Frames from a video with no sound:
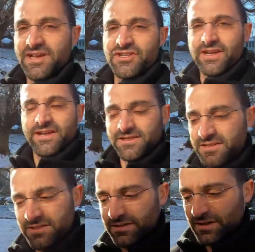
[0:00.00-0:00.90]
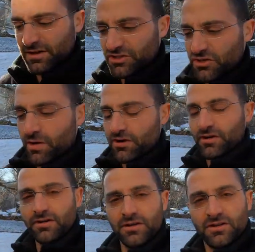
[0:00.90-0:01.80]
engine is. two
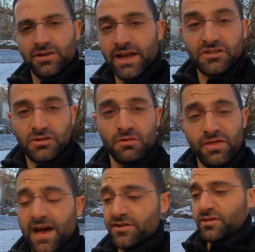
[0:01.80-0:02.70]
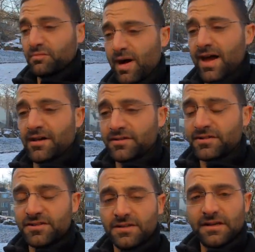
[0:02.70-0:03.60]
hundred two thousand
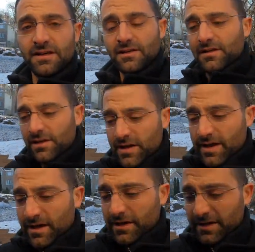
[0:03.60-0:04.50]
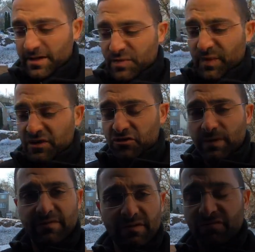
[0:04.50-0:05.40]
miles. It's been driven